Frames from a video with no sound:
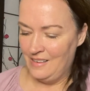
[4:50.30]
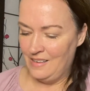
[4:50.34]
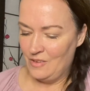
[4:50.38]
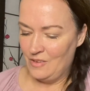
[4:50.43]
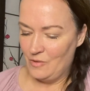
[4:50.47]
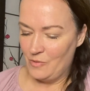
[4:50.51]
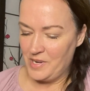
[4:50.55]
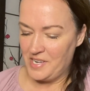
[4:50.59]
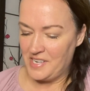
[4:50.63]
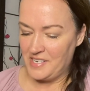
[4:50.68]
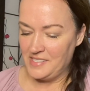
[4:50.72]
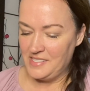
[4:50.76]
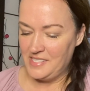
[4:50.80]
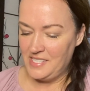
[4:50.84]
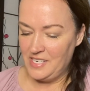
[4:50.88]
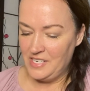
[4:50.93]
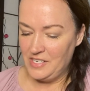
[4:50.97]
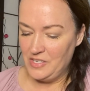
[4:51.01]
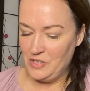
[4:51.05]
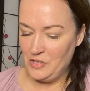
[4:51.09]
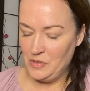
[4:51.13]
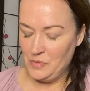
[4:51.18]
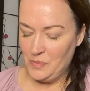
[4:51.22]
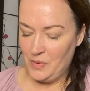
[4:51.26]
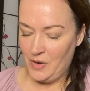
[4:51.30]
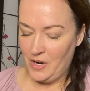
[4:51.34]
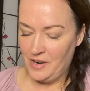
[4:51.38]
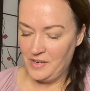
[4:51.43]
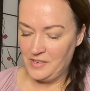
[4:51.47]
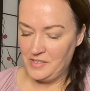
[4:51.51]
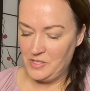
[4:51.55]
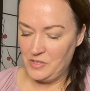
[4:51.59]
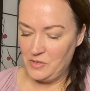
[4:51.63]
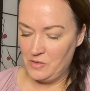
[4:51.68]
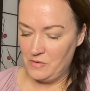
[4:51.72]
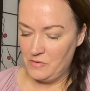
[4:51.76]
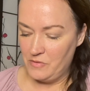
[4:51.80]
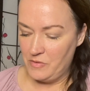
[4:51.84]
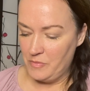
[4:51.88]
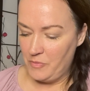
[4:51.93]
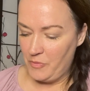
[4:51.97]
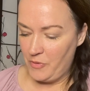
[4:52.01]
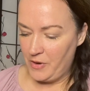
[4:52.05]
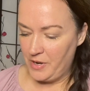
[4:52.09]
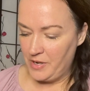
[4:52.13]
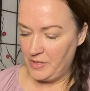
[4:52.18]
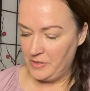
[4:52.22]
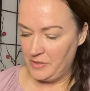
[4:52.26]
We continue part two of the
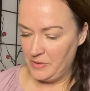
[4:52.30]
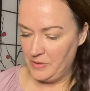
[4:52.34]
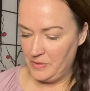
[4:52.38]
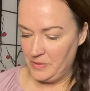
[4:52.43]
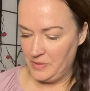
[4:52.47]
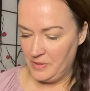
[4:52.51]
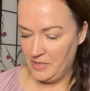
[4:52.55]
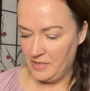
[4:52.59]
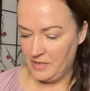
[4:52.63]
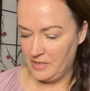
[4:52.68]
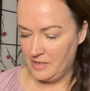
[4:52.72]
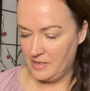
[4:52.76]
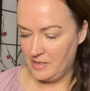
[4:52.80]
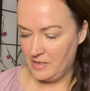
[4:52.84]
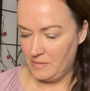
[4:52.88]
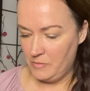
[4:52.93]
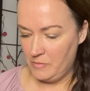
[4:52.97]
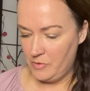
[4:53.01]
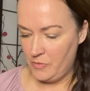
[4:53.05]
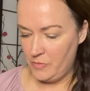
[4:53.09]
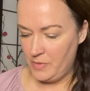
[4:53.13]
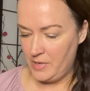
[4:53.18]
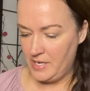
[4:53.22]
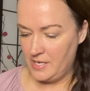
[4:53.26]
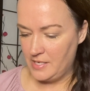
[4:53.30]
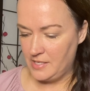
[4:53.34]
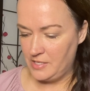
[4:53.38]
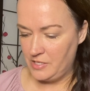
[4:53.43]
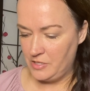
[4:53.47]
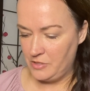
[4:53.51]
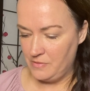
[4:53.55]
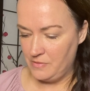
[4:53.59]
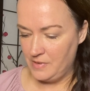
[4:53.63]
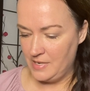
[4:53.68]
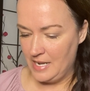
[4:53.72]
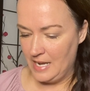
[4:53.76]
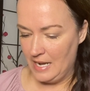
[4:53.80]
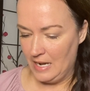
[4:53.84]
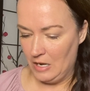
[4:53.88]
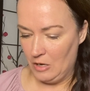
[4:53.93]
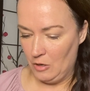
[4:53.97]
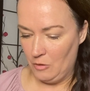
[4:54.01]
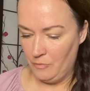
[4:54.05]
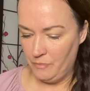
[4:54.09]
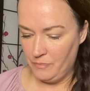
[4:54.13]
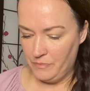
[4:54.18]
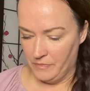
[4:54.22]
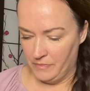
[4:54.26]
prelude. I'm going to read it to you
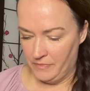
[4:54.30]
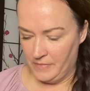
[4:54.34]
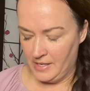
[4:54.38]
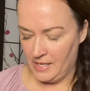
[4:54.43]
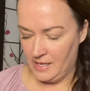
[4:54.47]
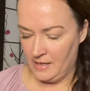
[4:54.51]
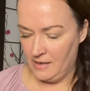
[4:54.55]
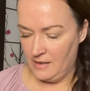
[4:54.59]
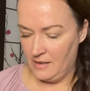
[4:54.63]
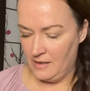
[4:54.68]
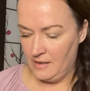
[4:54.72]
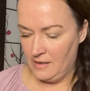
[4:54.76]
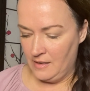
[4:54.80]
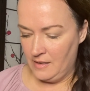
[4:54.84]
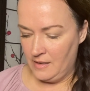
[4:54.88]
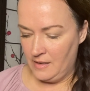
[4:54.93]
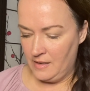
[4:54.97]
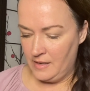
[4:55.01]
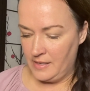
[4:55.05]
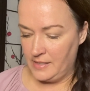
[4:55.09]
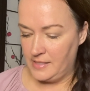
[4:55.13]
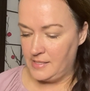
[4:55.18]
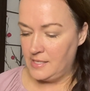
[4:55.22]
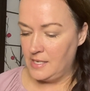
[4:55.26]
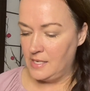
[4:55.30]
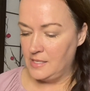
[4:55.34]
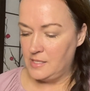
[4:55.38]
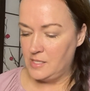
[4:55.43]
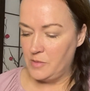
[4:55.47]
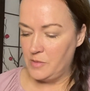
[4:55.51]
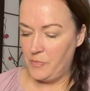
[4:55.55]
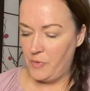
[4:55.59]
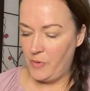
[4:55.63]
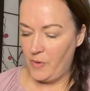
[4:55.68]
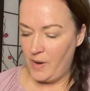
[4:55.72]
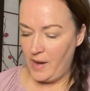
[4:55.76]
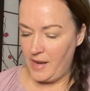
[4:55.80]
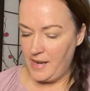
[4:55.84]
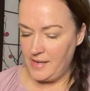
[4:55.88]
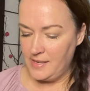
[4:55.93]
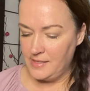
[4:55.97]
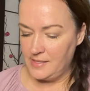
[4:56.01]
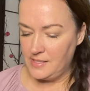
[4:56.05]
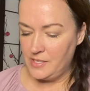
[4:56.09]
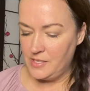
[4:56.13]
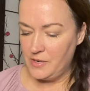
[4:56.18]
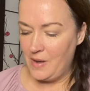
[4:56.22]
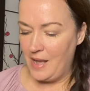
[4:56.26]
now. It says to pray
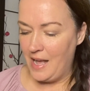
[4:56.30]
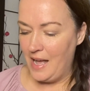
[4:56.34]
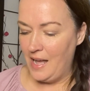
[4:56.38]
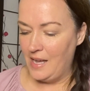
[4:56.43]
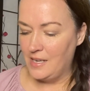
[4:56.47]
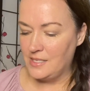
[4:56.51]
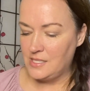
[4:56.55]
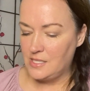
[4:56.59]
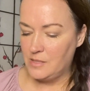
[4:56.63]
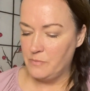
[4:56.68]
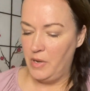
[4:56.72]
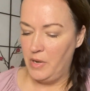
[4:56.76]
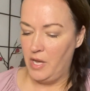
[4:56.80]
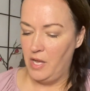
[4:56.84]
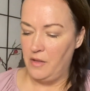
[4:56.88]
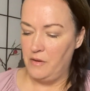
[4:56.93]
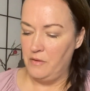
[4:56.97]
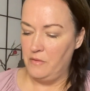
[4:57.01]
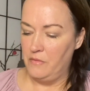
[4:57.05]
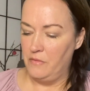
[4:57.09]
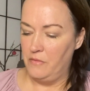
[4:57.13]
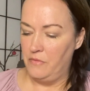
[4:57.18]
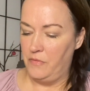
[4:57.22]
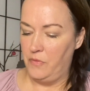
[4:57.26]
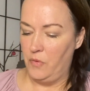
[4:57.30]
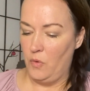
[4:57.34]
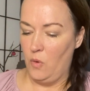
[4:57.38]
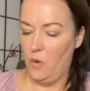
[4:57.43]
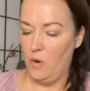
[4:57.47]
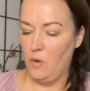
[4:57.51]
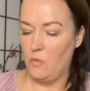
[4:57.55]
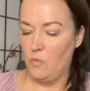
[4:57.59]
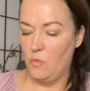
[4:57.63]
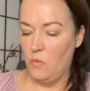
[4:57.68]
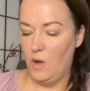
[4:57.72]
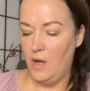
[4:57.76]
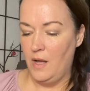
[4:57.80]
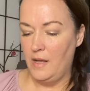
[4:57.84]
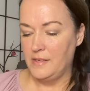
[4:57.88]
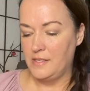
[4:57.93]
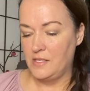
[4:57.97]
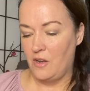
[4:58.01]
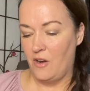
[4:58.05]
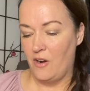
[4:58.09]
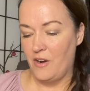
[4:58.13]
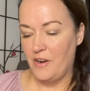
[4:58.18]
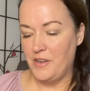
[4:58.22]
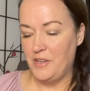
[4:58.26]
is to ask, but for what
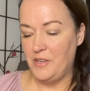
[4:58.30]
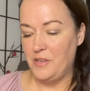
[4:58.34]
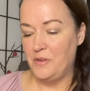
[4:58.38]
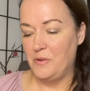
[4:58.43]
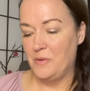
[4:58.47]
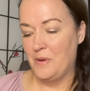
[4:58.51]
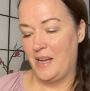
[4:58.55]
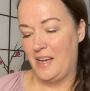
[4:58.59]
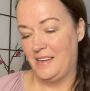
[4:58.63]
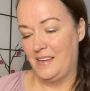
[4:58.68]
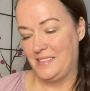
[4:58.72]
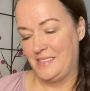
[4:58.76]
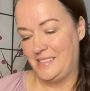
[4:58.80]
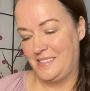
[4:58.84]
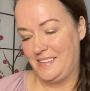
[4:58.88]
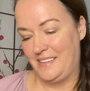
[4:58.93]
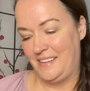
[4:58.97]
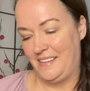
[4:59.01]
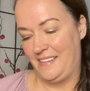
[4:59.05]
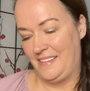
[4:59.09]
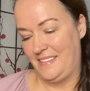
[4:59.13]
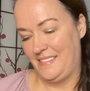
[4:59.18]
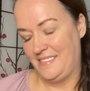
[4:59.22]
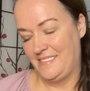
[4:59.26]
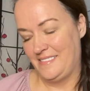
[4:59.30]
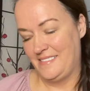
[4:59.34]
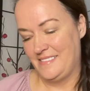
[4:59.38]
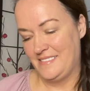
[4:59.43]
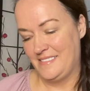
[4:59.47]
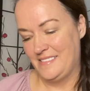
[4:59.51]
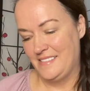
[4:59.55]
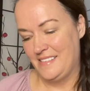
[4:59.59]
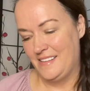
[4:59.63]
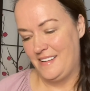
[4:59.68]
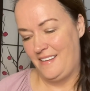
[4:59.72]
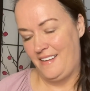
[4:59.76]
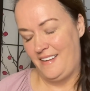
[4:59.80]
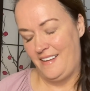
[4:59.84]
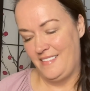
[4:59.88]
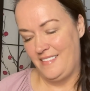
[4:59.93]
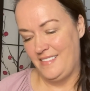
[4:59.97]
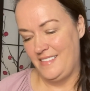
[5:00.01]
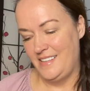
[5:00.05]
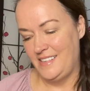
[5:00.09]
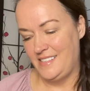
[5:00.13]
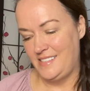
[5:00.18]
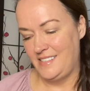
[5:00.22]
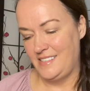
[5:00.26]
are you asking?
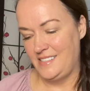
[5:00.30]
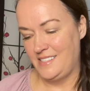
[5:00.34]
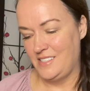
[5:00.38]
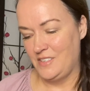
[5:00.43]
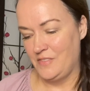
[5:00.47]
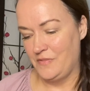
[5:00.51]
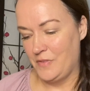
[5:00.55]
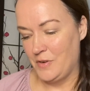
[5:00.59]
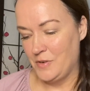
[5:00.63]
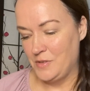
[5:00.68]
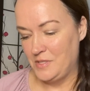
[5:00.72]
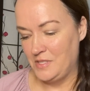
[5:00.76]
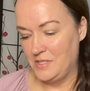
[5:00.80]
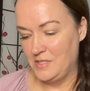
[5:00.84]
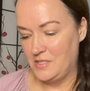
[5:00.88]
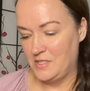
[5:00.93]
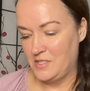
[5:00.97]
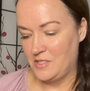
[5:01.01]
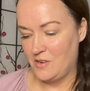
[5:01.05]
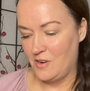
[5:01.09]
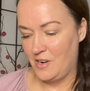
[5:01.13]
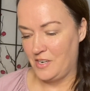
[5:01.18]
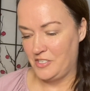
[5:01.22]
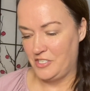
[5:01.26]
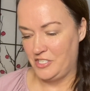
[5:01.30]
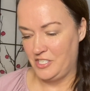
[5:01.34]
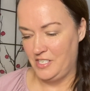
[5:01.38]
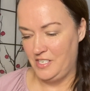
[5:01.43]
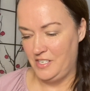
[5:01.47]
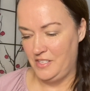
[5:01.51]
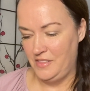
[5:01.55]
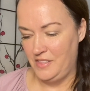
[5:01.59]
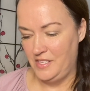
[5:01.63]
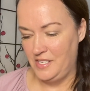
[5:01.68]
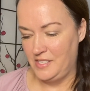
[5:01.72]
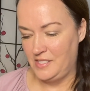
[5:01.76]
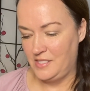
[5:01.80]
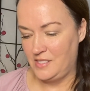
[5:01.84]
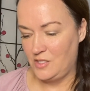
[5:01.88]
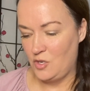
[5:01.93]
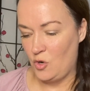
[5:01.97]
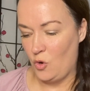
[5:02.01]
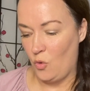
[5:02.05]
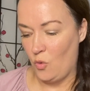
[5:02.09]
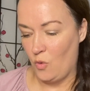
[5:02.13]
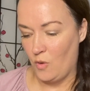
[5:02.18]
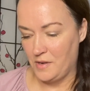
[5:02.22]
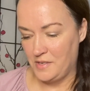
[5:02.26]
This is the first instruction in this
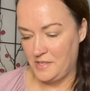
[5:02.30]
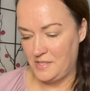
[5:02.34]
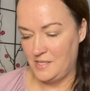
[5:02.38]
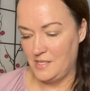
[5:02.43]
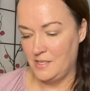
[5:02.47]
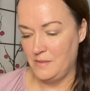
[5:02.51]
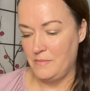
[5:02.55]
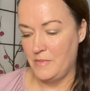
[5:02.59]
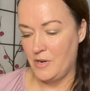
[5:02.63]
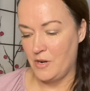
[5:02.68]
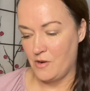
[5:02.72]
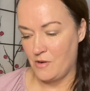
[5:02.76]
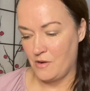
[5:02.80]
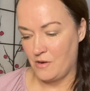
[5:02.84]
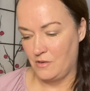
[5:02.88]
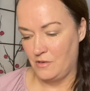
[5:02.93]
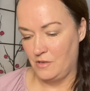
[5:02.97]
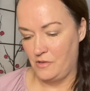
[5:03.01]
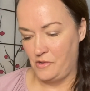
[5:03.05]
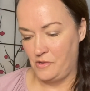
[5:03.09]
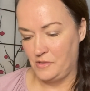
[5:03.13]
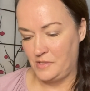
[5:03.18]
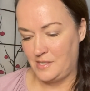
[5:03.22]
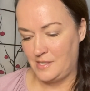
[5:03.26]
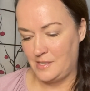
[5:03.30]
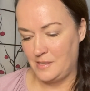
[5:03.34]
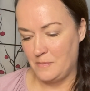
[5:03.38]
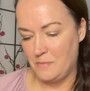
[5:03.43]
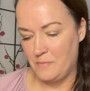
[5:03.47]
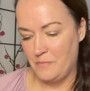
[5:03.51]
course in miracles.